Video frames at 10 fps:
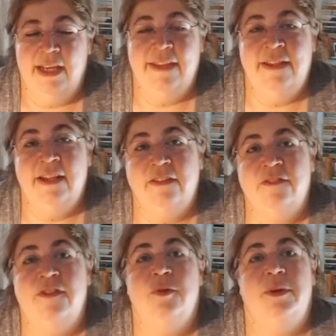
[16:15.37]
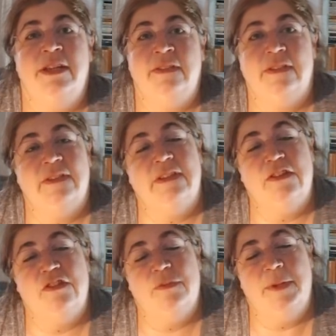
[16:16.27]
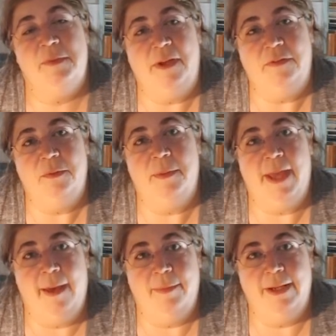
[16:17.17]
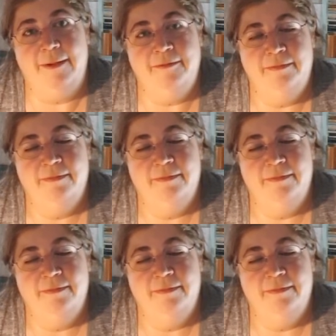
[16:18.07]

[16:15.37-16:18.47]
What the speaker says: In the next few weeks, Stitches Midwest will be happening.